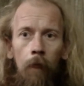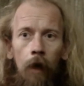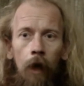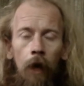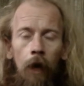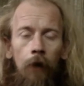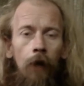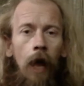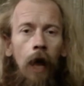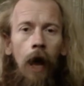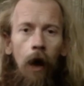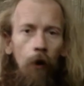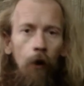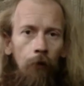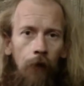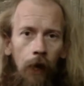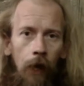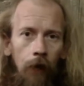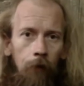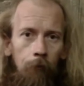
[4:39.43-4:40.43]
and how
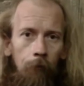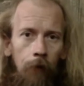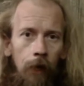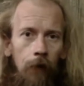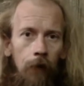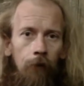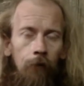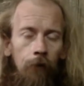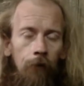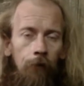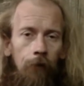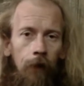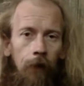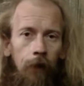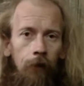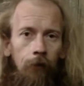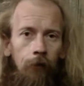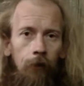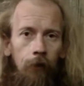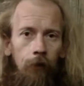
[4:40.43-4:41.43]
that may have
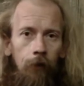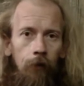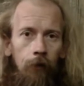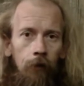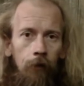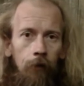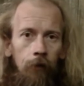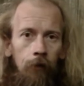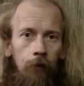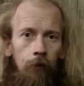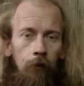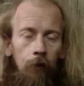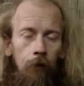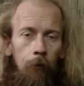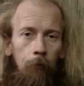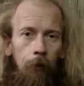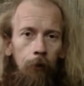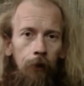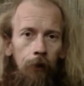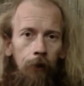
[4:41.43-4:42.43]
affected
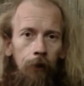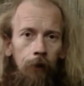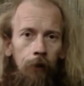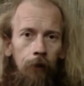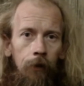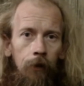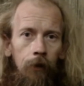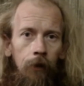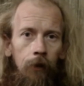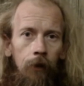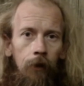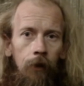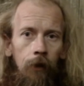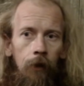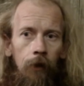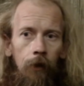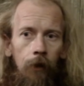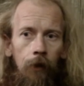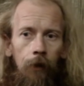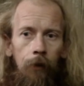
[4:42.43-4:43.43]
somebody
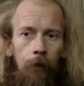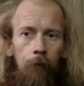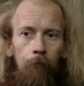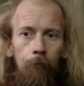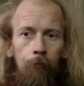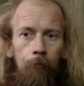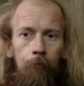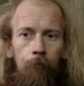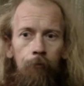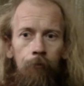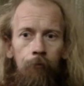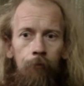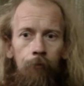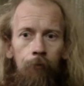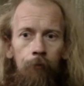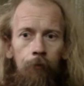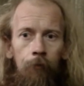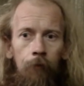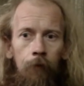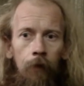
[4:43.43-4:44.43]
um,
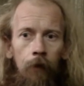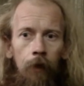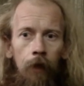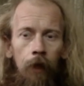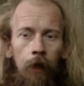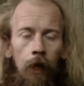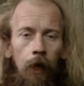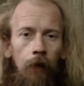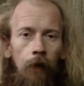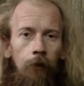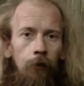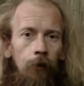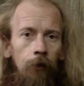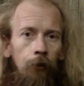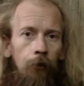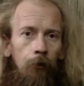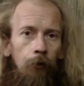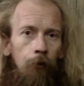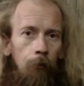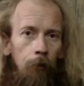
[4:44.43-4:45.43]
and did
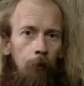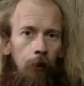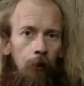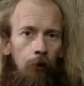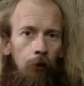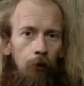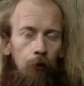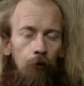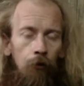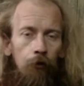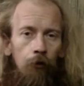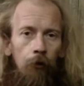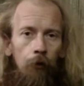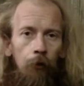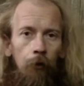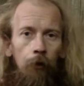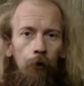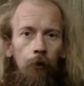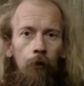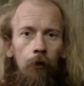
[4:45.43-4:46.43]
you speak your
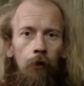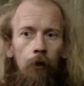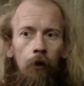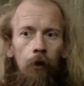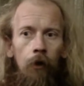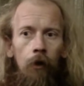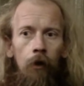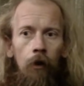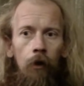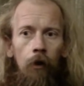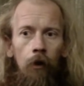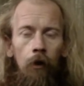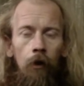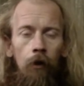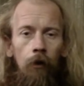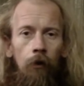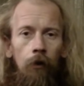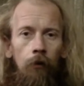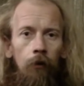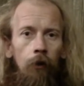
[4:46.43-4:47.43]
truth
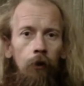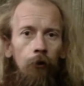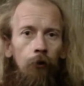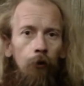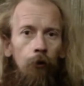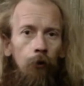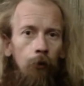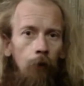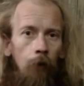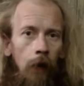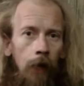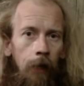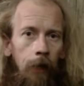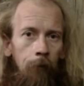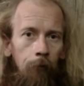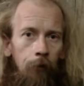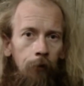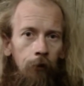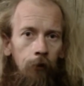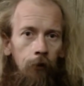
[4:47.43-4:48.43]
uh, did you aim
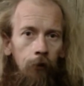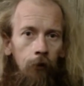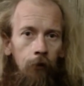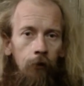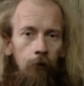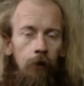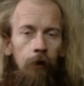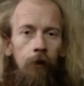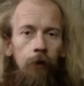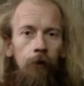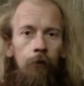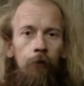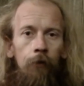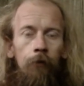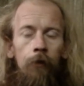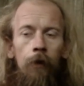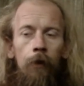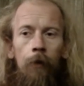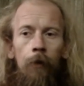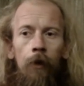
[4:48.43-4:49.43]
to deceive
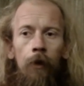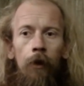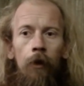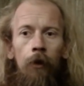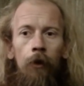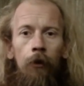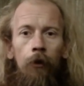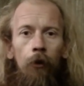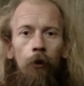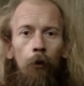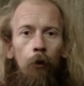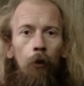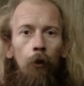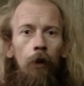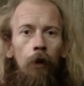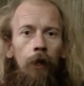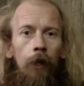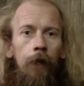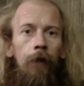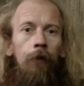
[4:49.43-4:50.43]
you know all
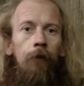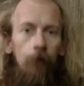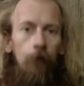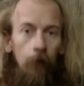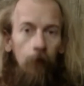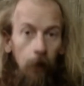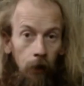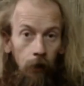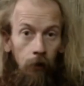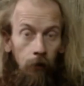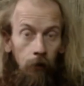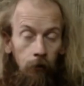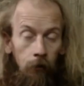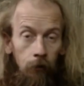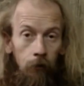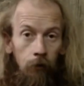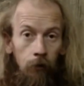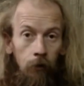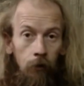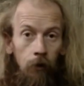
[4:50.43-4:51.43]
these
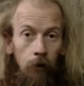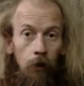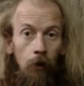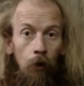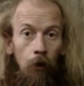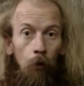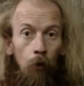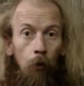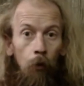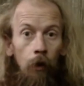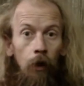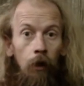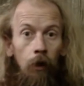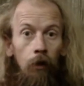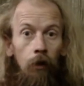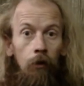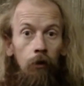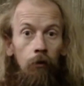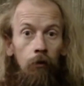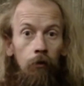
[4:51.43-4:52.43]
things
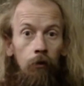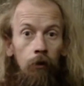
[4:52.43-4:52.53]
will